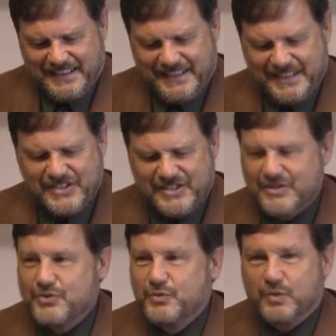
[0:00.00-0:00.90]
This
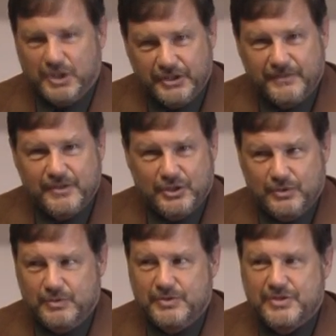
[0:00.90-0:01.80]
is one of
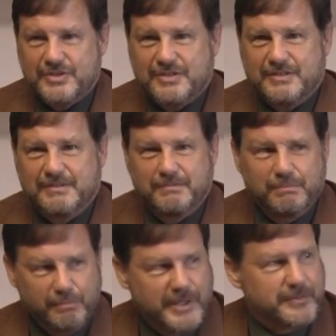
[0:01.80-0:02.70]
those
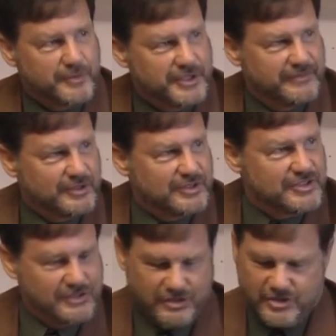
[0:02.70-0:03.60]
memory verses,